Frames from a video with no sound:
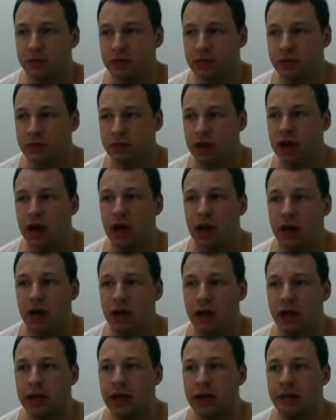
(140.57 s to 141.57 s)
are
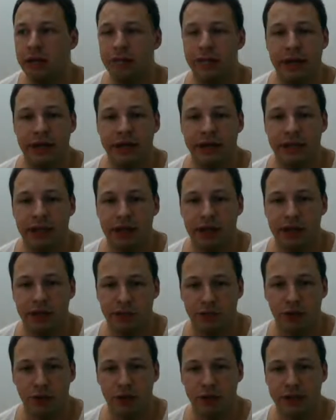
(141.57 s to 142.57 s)
basically the
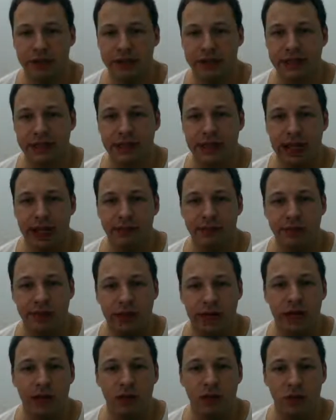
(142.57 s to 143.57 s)
portals in game.
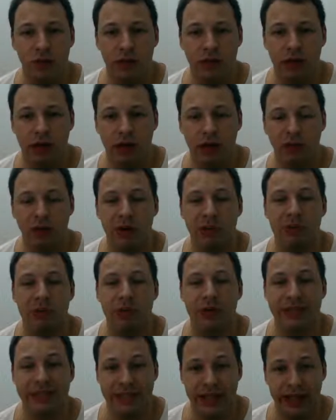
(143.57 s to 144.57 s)
They will
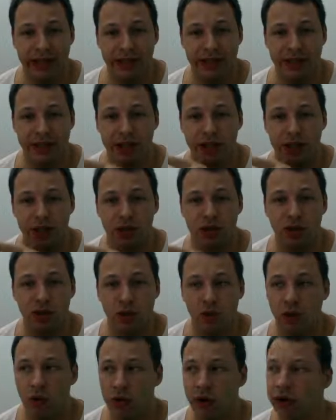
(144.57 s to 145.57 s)
represent
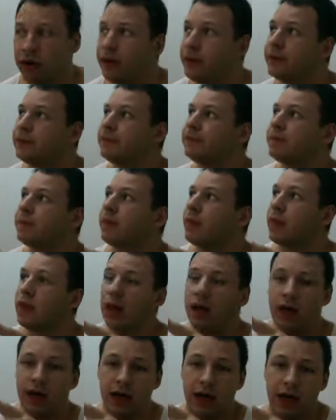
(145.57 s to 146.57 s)
your
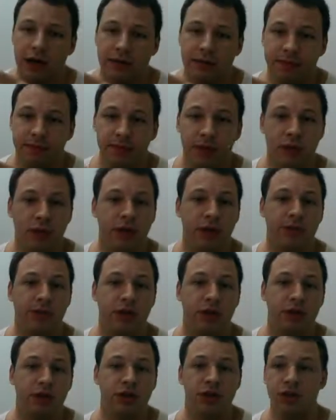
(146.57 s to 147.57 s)

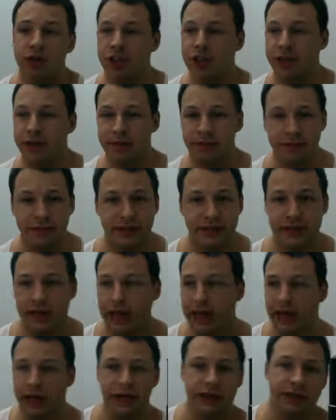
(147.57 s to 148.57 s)
Pokemon gyms
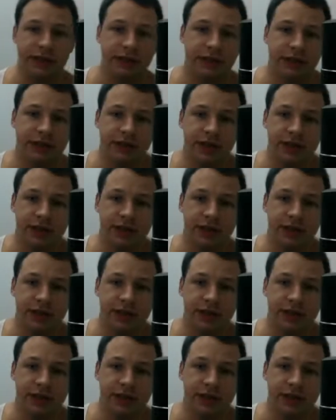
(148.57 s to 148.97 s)
and